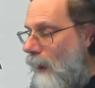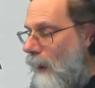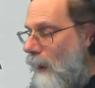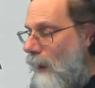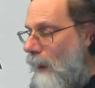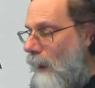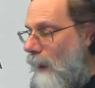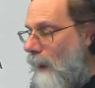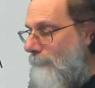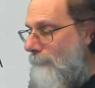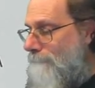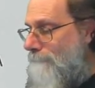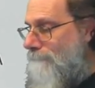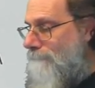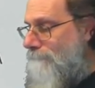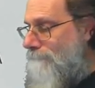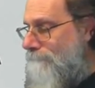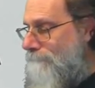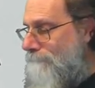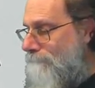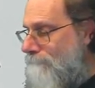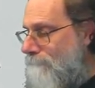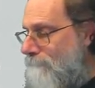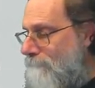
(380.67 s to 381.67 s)

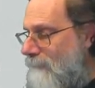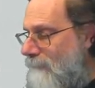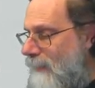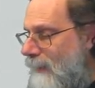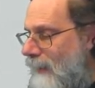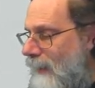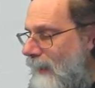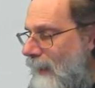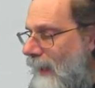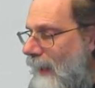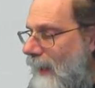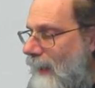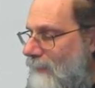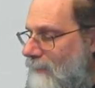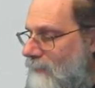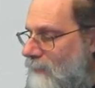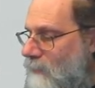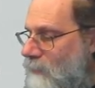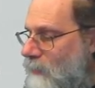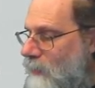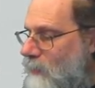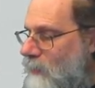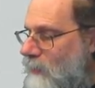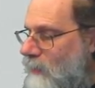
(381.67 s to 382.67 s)
Um, and
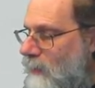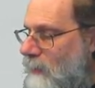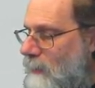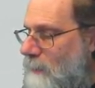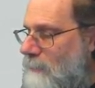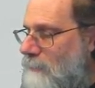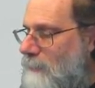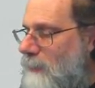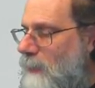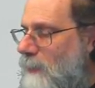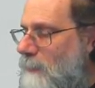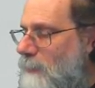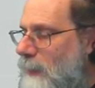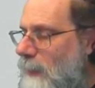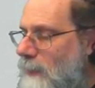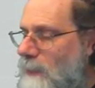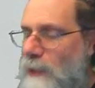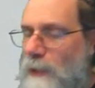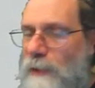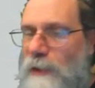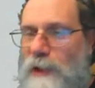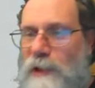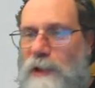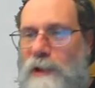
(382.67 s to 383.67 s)
the reason that the Miller
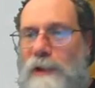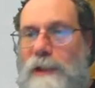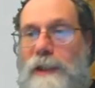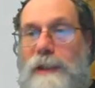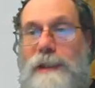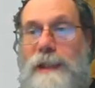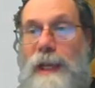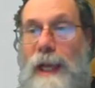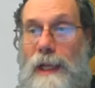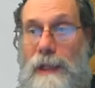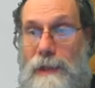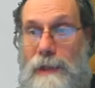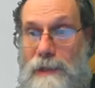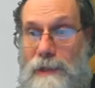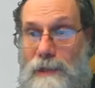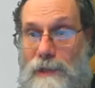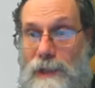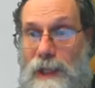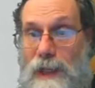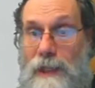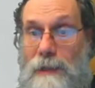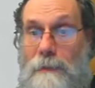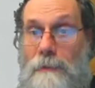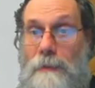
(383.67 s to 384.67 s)
plateau doesn't look exactly the
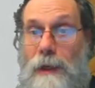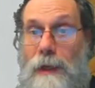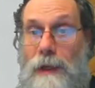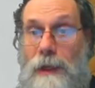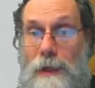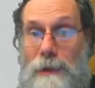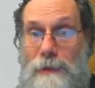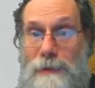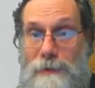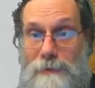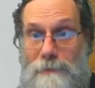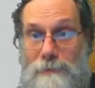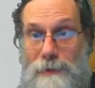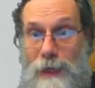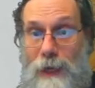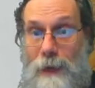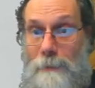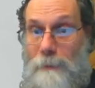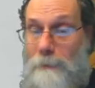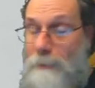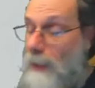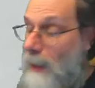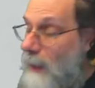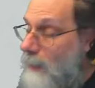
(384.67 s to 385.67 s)
same on
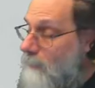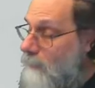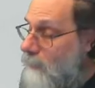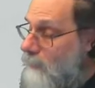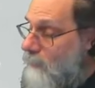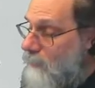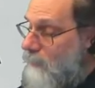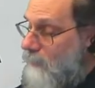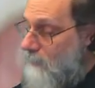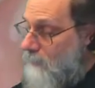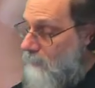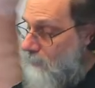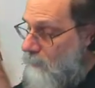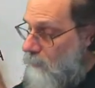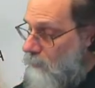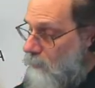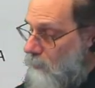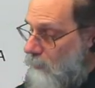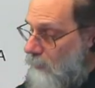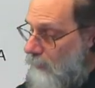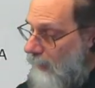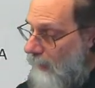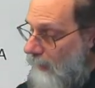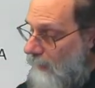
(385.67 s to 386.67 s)
top and bottom is that
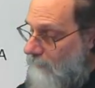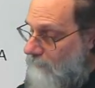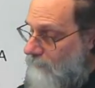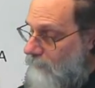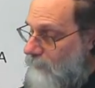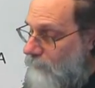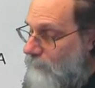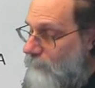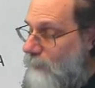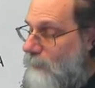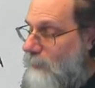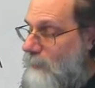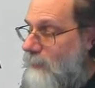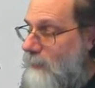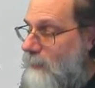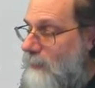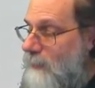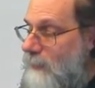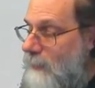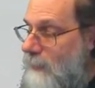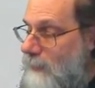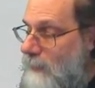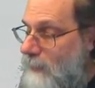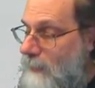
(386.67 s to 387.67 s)
we have different
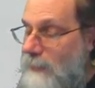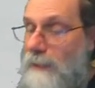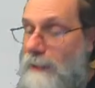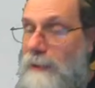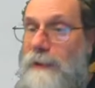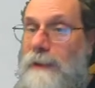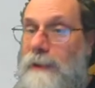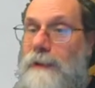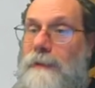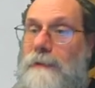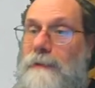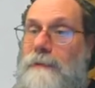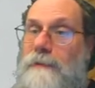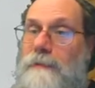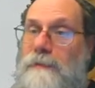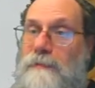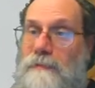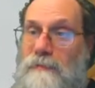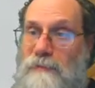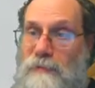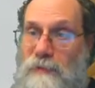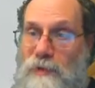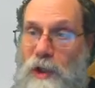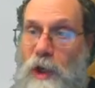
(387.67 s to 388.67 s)

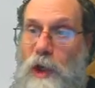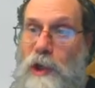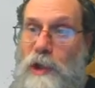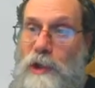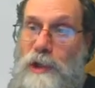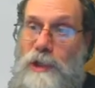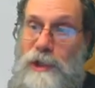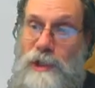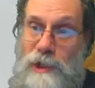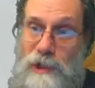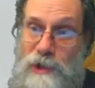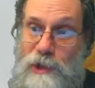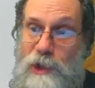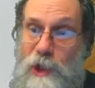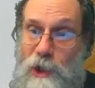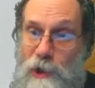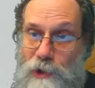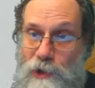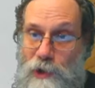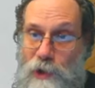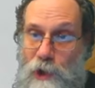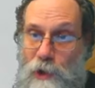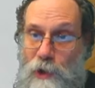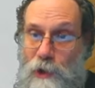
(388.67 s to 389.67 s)
charge and
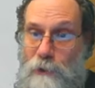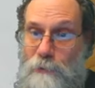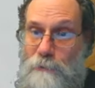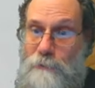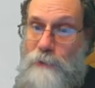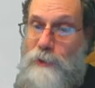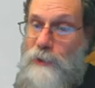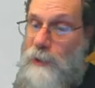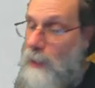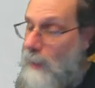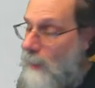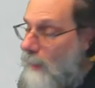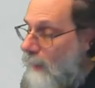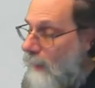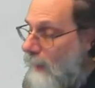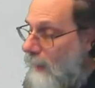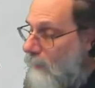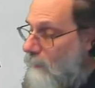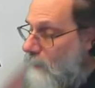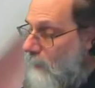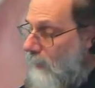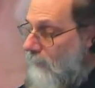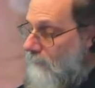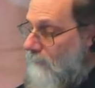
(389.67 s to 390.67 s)
discharge curves,
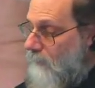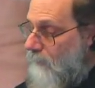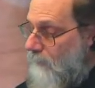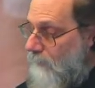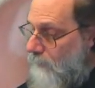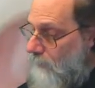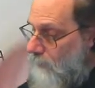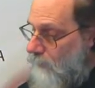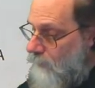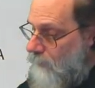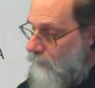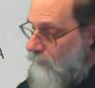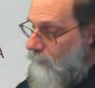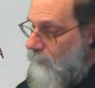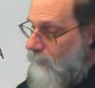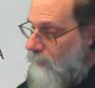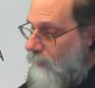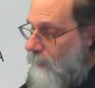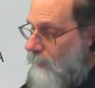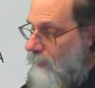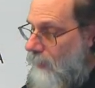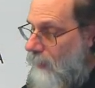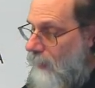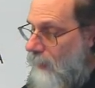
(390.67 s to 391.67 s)
and we have different
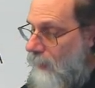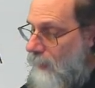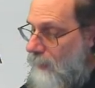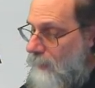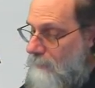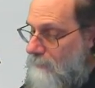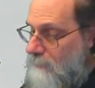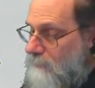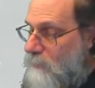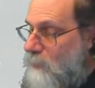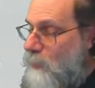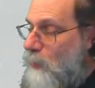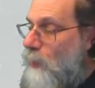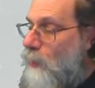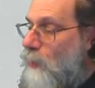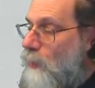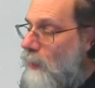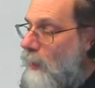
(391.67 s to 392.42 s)
uh, turn